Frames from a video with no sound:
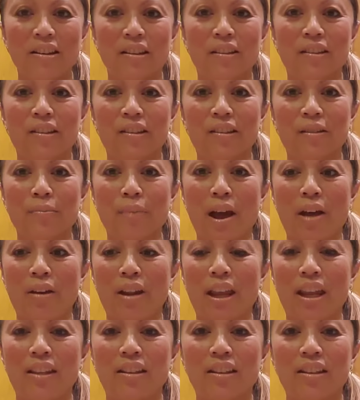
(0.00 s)
this is about
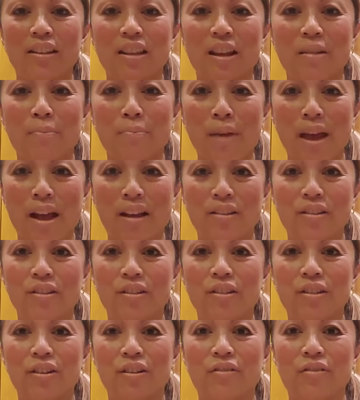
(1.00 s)
8 to 10 pounds
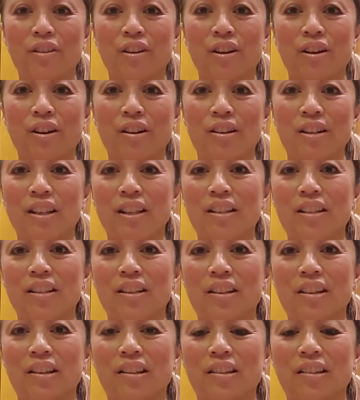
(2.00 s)
of
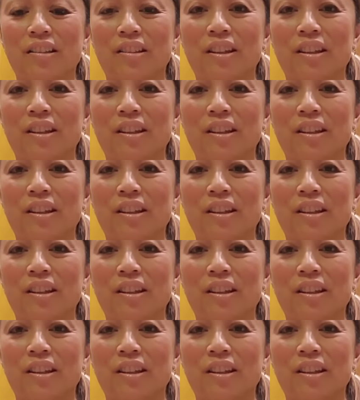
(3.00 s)
carnitas.